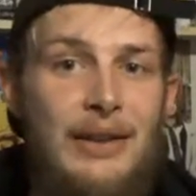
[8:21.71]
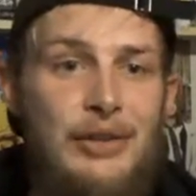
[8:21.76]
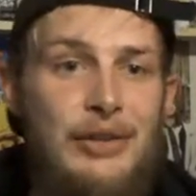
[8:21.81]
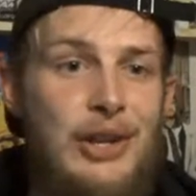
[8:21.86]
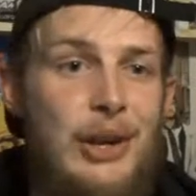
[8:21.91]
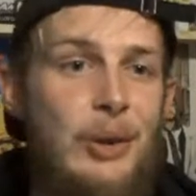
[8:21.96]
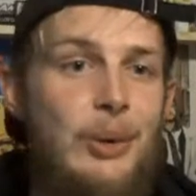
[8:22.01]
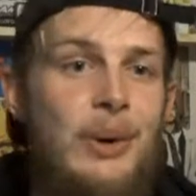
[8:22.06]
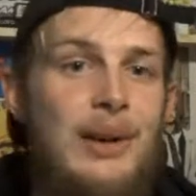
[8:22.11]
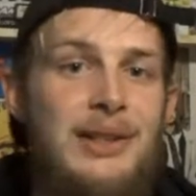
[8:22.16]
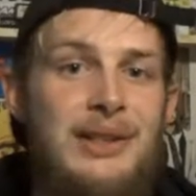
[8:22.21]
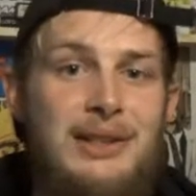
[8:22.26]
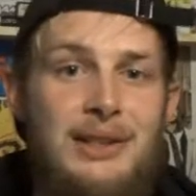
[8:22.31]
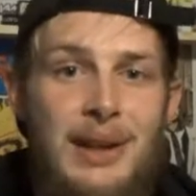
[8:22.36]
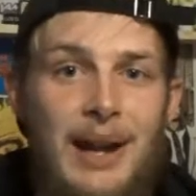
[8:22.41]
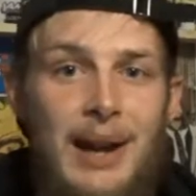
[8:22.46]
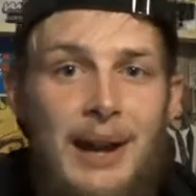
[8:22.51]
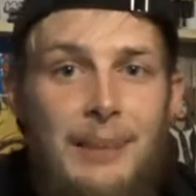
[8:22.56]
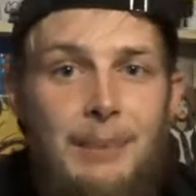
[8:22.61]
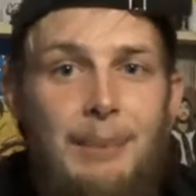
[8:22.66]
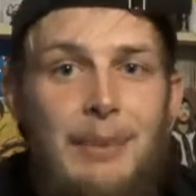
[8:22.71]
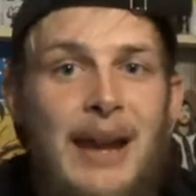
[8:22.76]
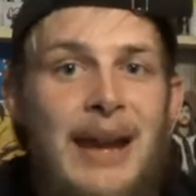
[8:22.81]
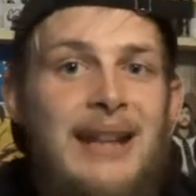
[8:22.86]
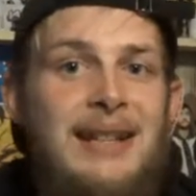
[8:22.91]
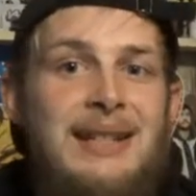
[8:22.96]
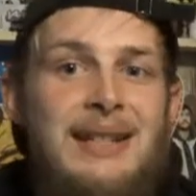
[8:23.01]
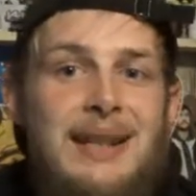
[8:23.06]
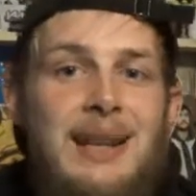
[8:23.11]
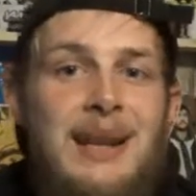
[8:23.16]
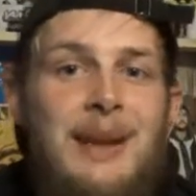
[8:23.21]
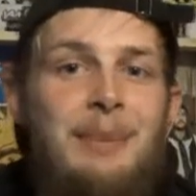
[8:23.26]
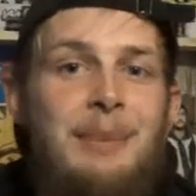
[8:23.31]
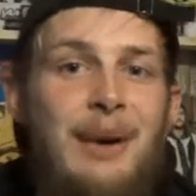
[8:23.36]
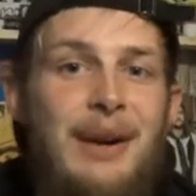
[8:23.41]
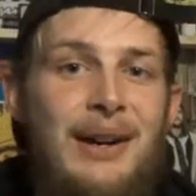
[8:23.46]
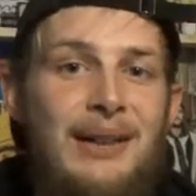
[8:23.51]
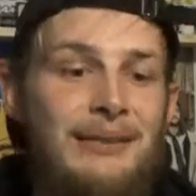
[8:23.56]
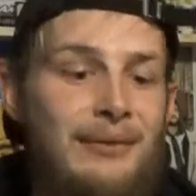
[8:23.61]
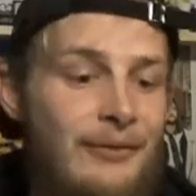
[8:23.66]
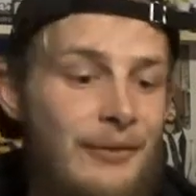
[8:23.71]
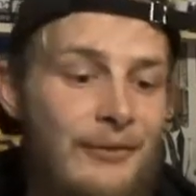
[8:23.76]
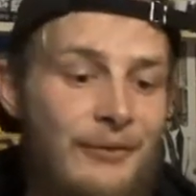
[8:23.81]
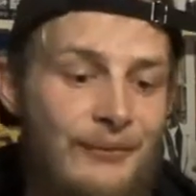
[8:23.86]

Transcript: show was amazing, but